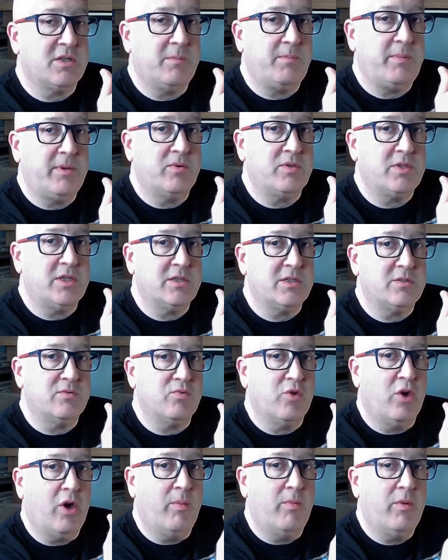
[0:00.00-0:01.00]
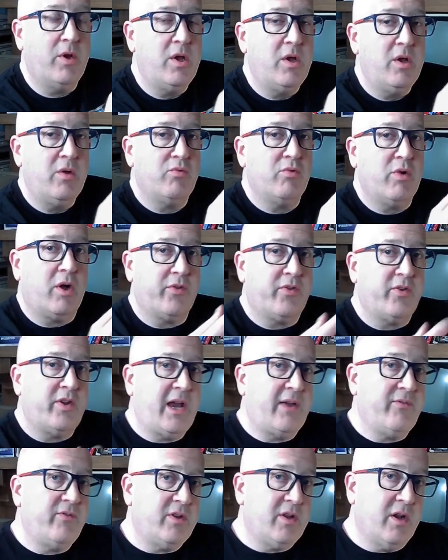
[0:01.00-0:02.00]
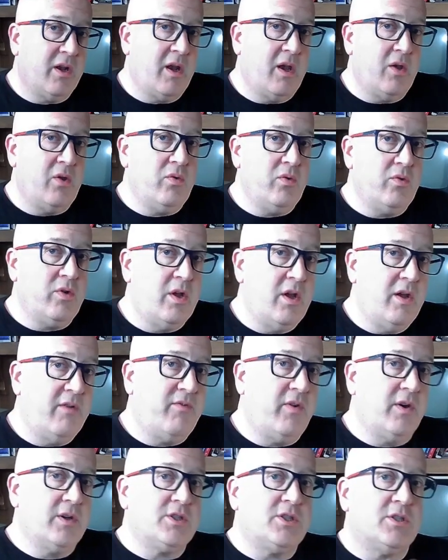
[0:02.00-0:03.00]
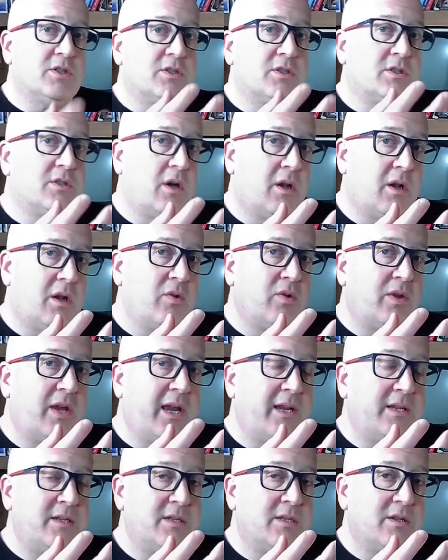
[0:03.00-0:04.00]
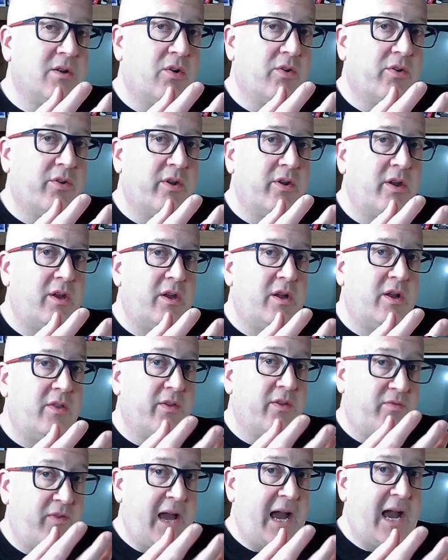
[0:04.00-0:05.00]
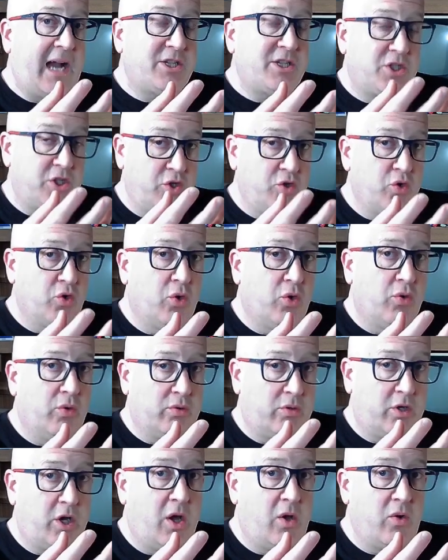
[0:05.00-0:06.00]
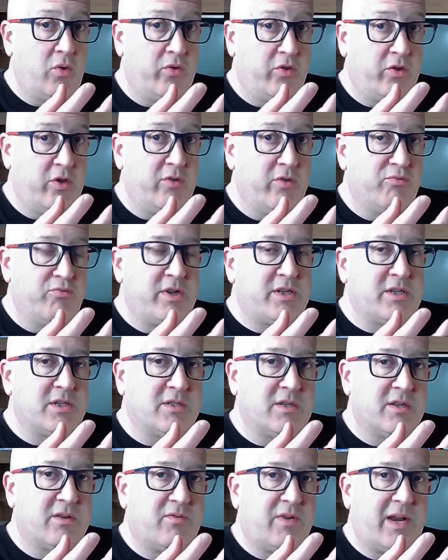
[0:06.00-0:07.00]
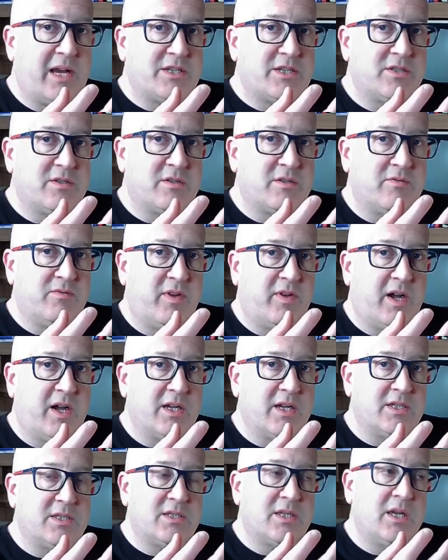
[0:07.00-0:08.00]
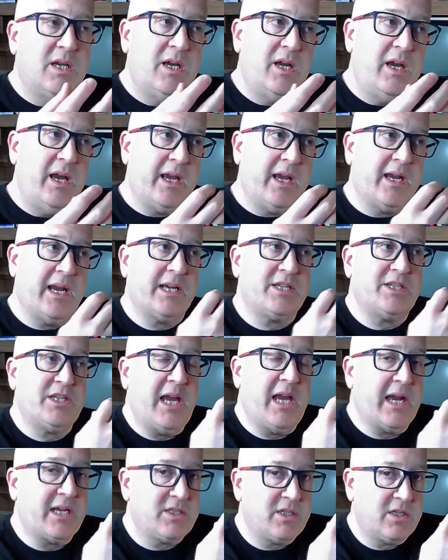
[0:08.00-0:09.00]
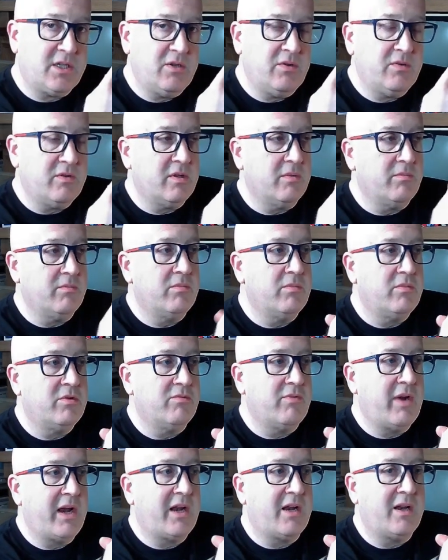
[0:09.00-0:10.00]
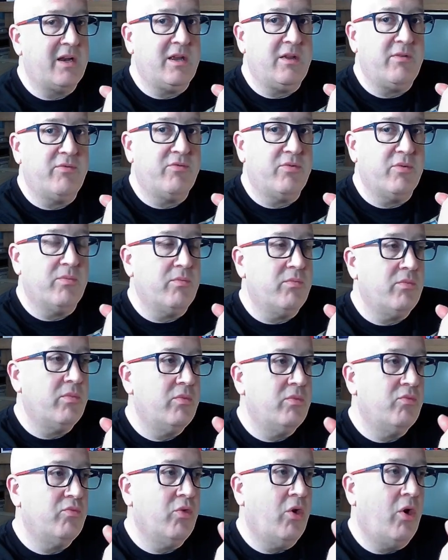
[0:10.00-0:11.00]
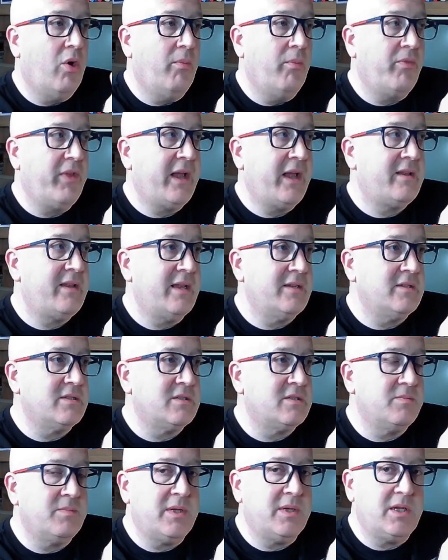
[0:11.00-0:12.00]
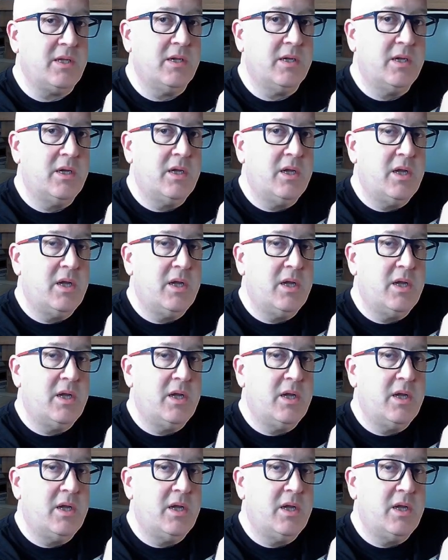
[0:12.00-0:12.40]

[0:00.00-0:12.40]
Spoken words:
that are built into ROM, rather than having to load functions that are located on the flash, your code that you've written to the flash of the device. It can actually execute them directly from ROM. That tends to be